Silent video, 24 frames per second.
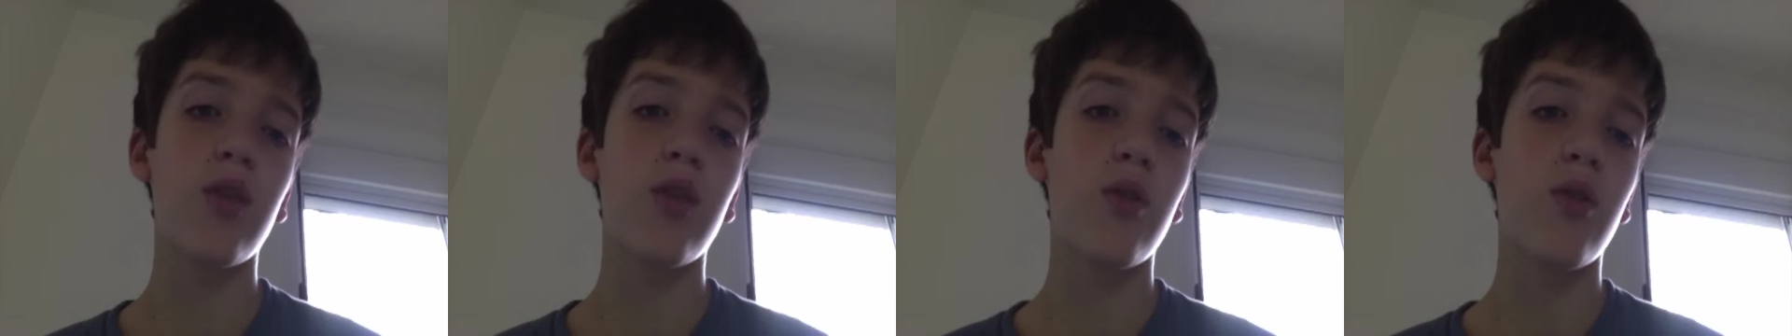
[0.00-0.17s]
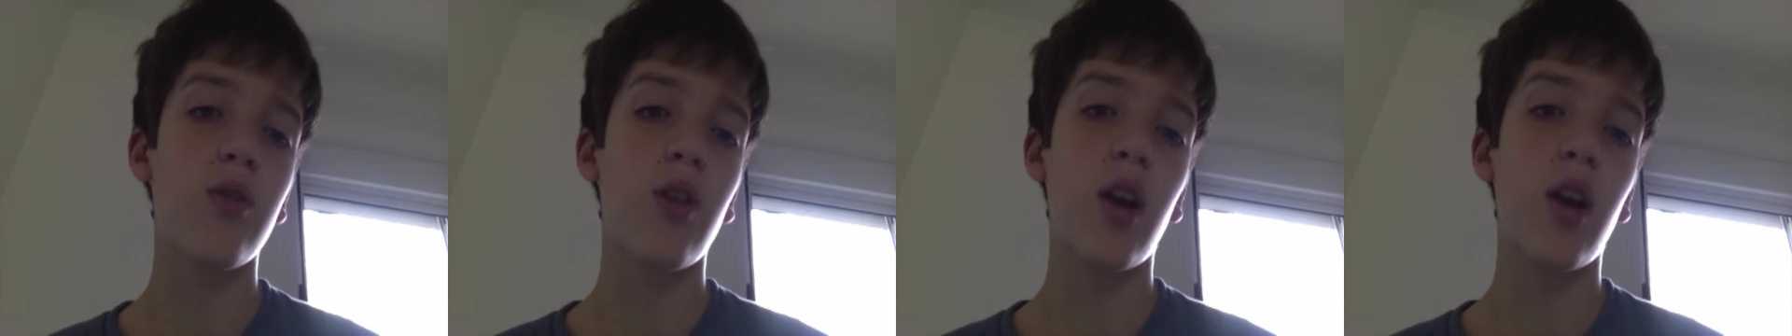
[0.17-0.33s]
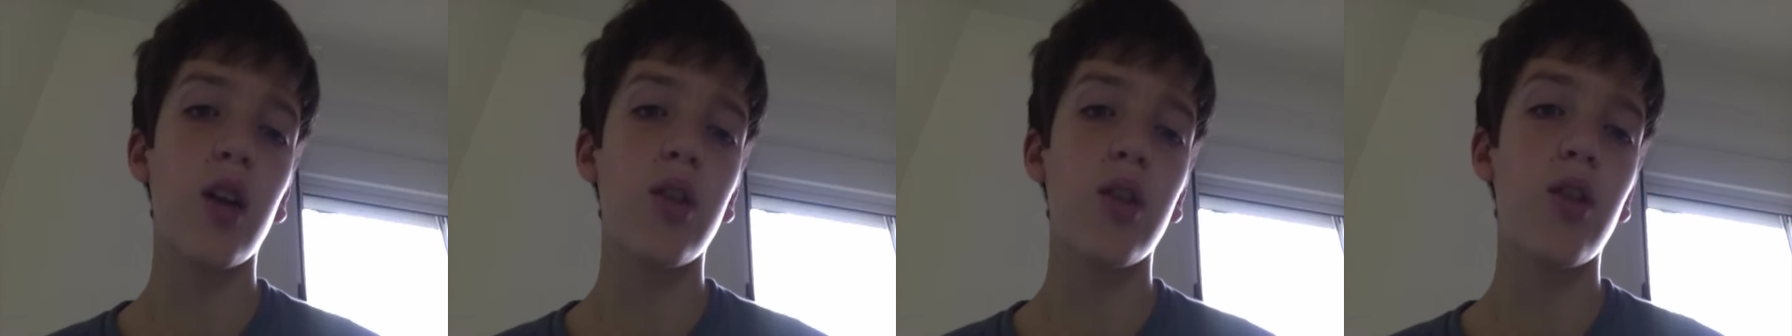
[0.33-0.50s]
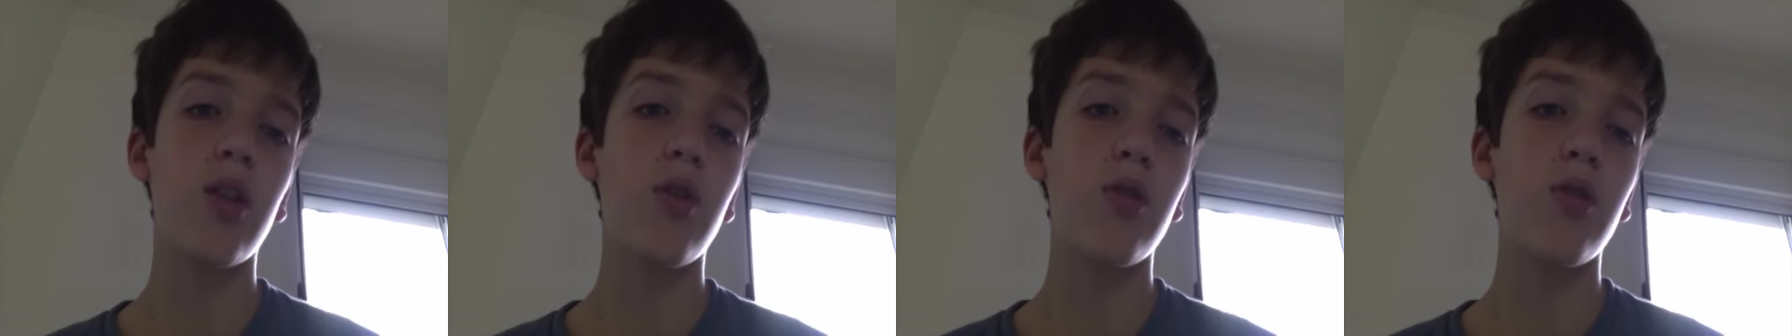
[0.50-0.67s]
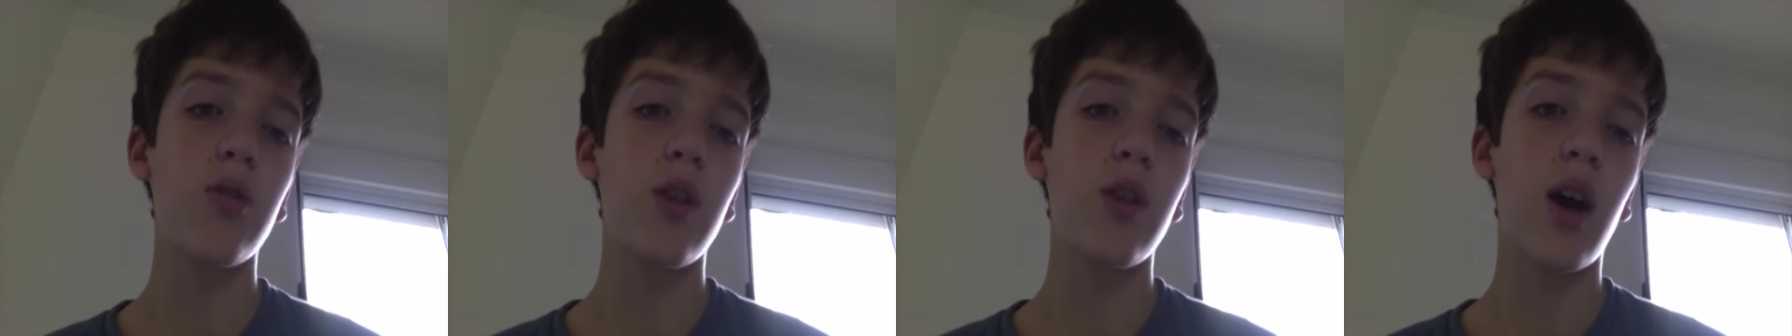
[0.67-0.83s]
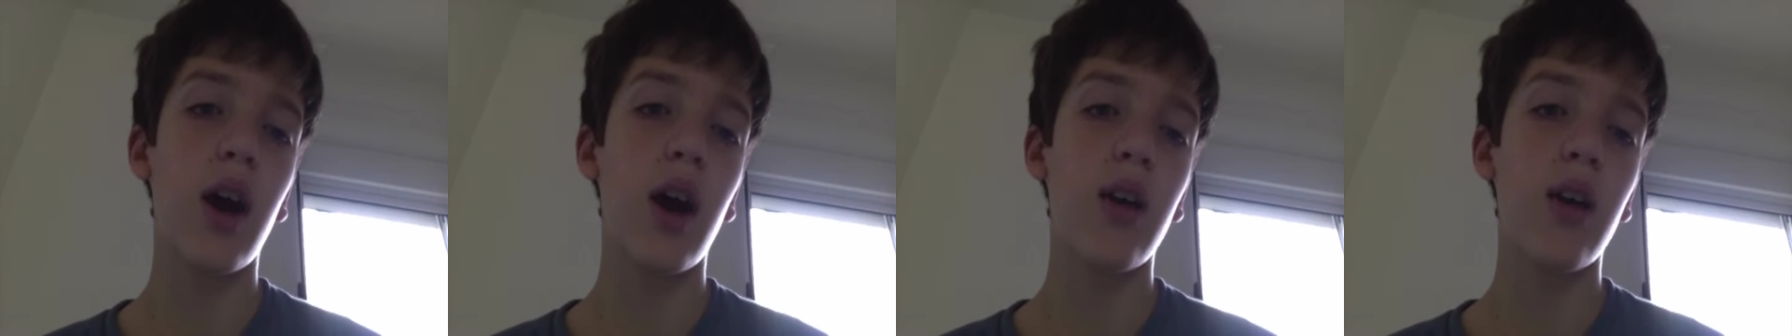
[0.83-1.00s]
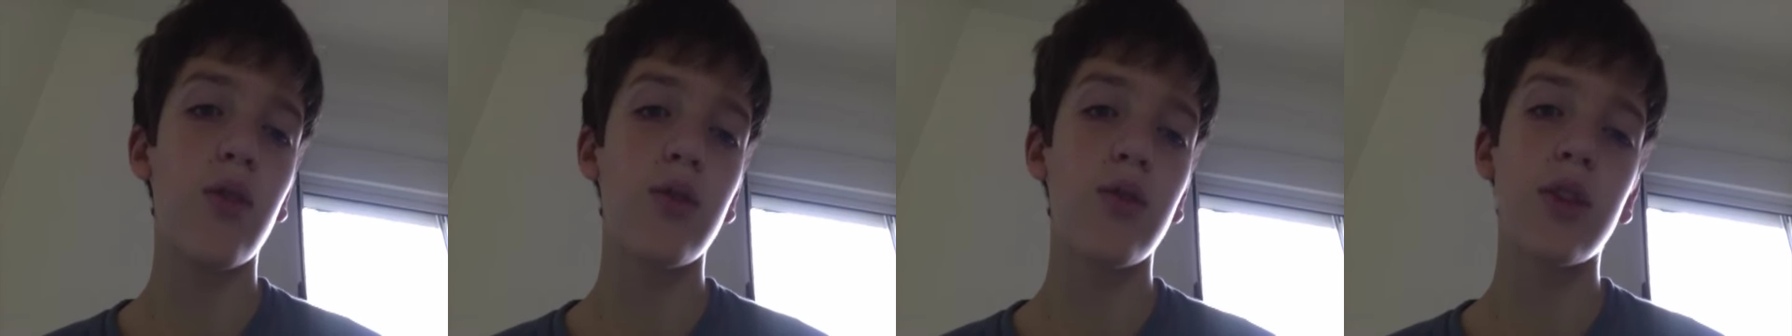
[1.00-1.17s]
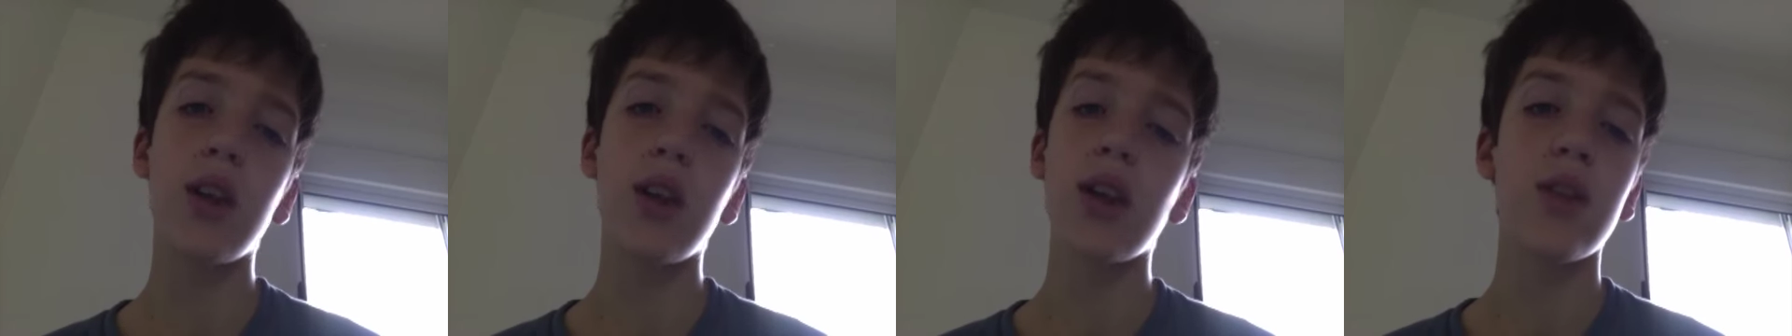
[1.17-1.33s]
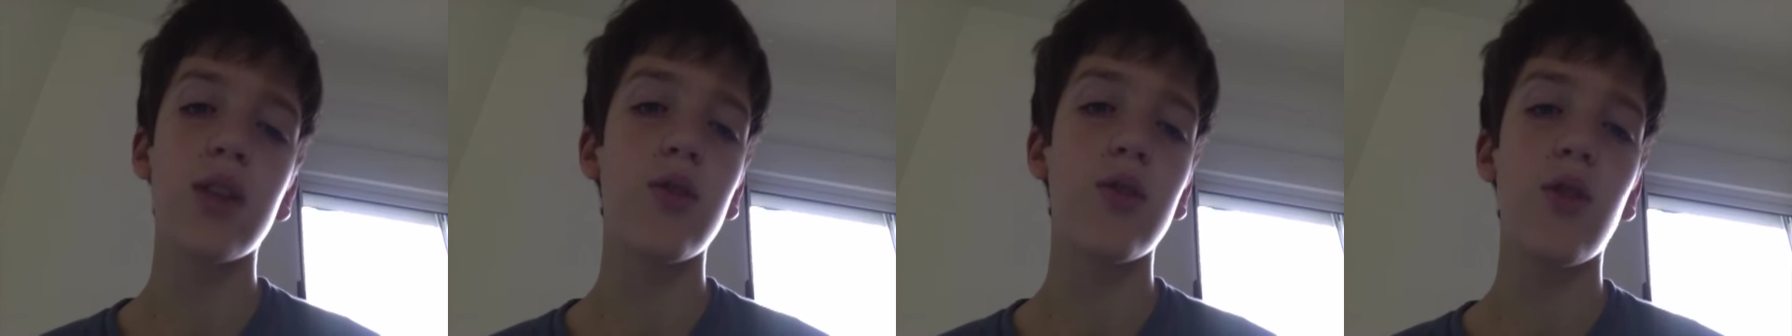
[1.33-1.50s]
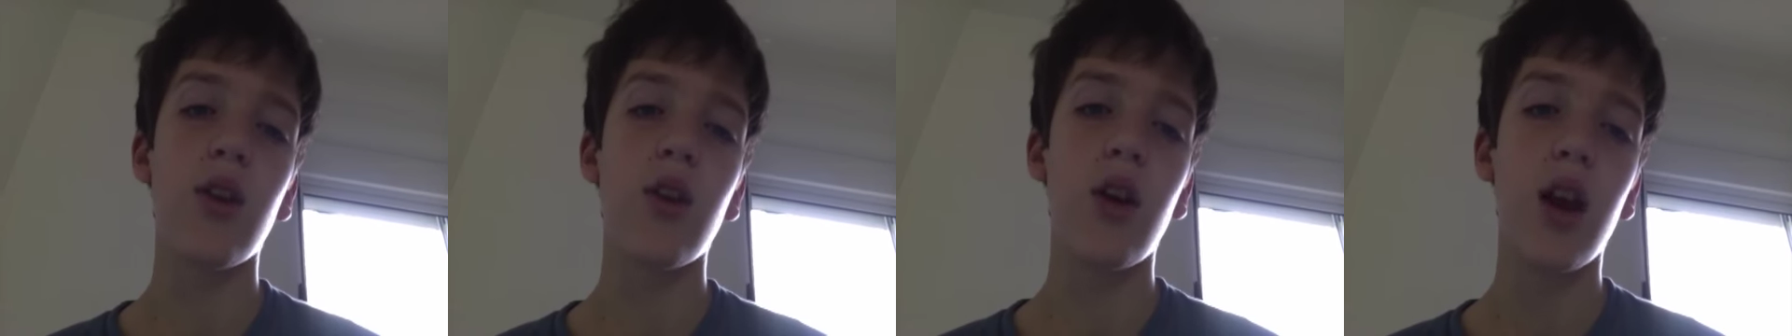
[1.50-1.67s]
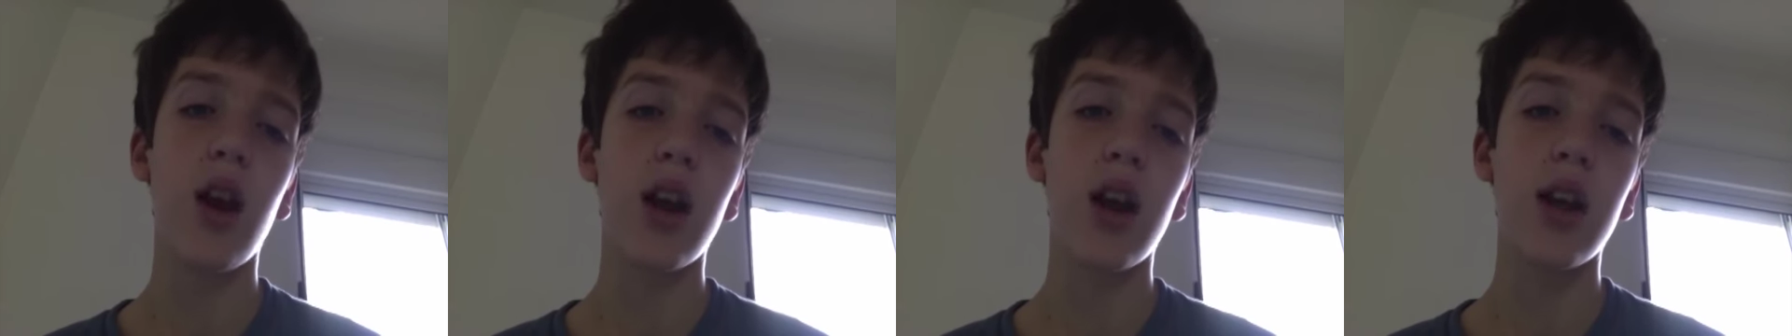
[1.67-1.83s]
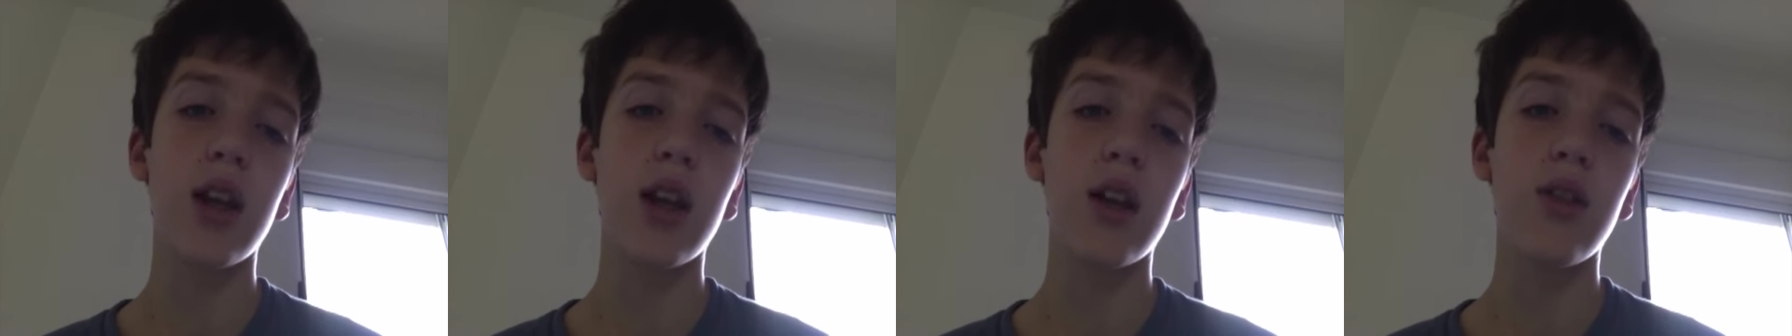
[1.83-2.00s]
There are no I don't think there are
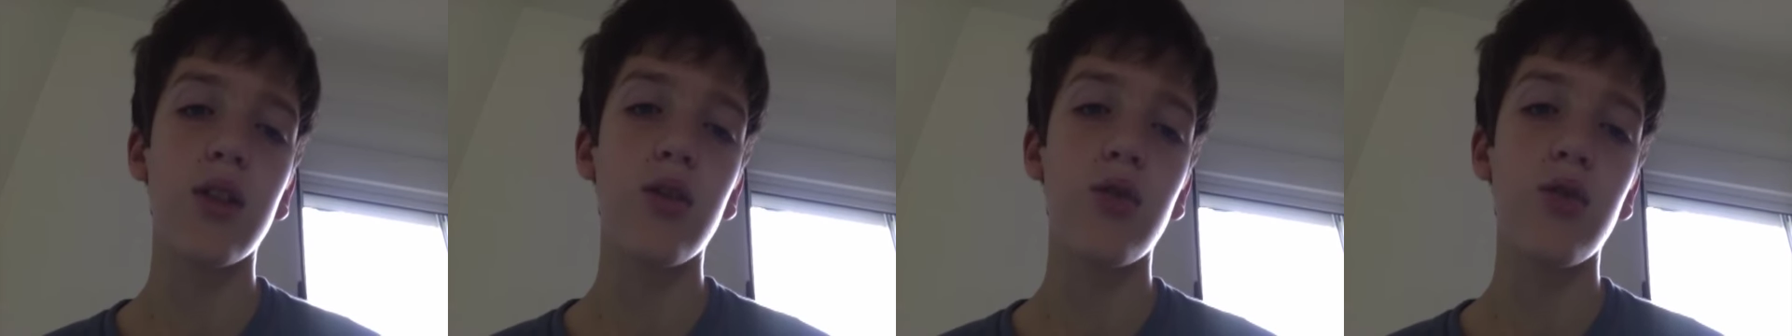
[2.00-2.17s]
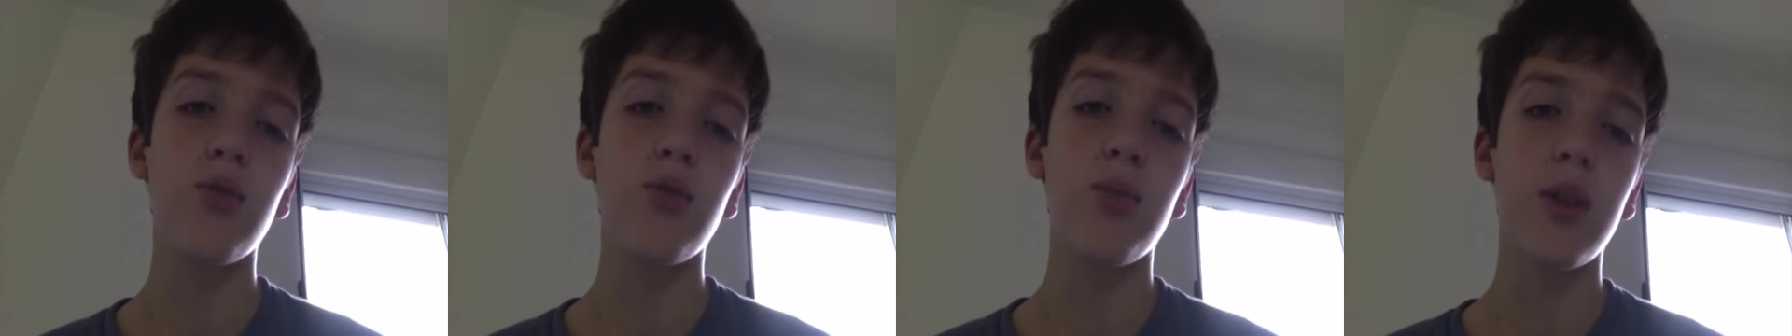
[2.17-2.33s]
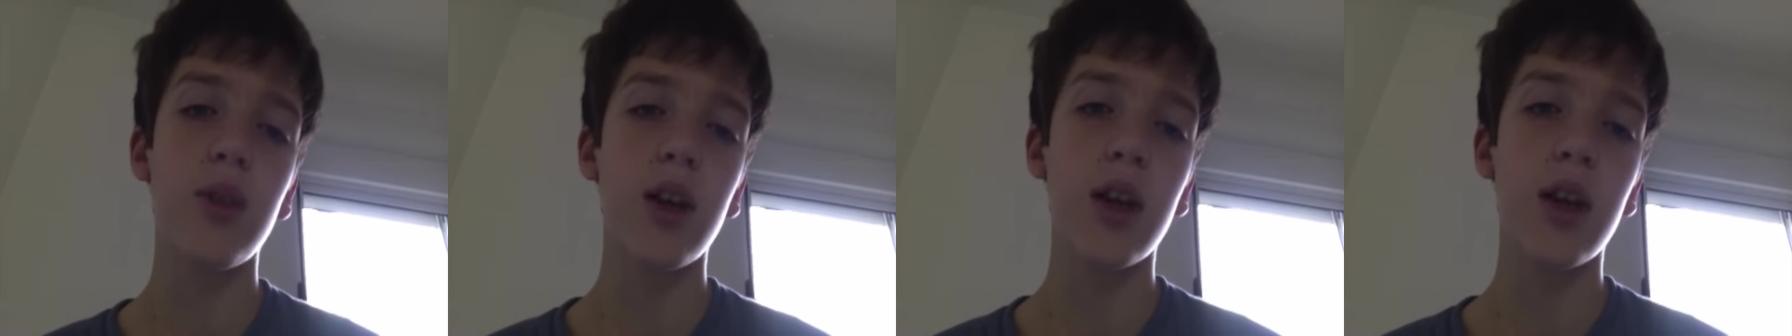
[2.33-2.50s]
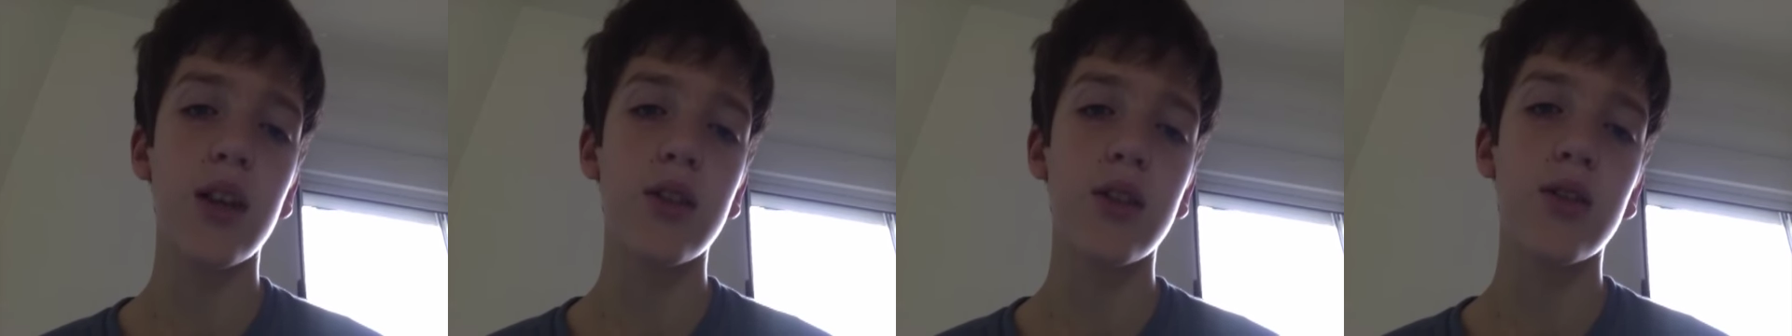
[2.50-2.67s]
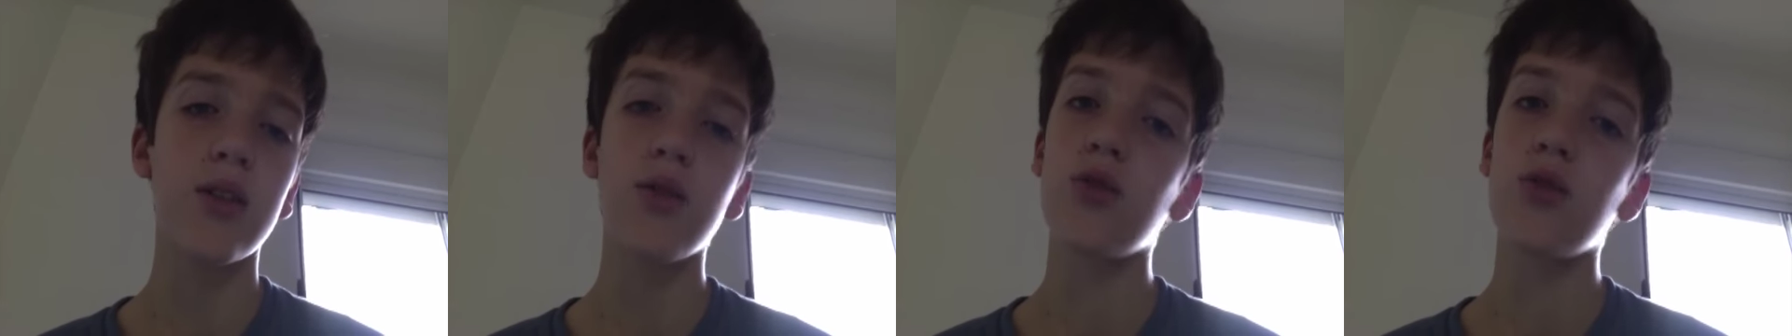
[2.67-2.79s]
any new plants.